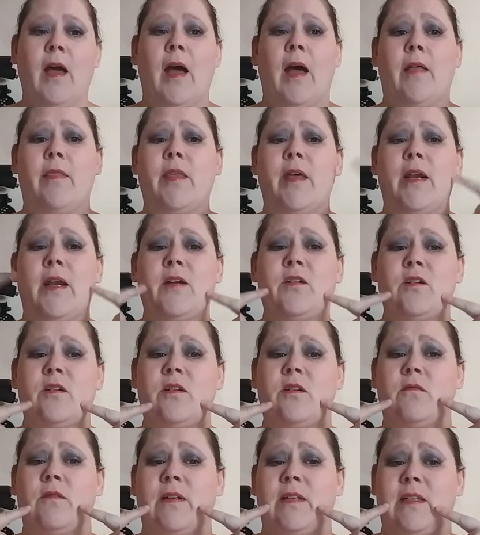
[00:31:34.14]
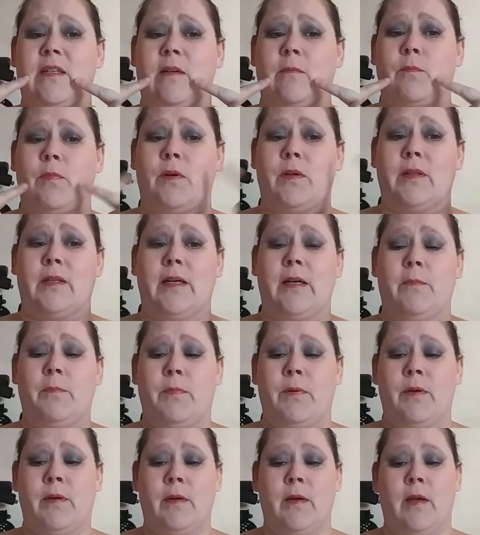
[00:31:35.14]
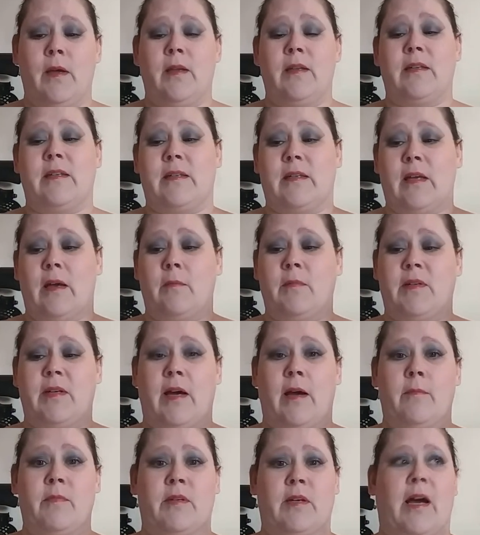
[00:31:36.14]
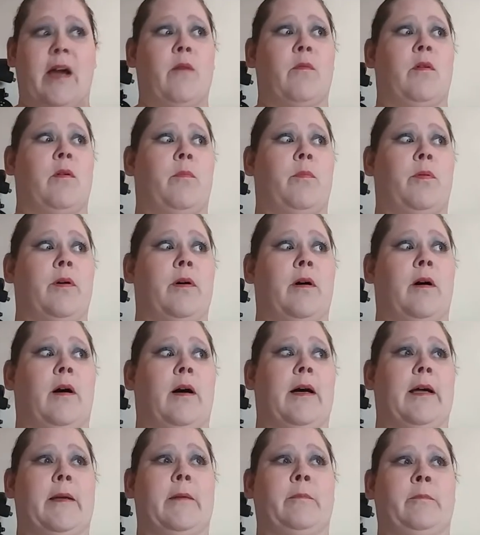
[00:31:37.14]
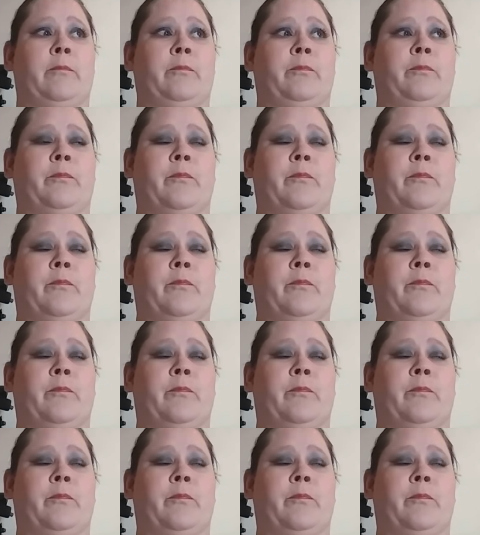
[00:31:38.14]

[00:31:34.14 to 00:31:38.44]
And then I just do a simple lip Sometimes I will put on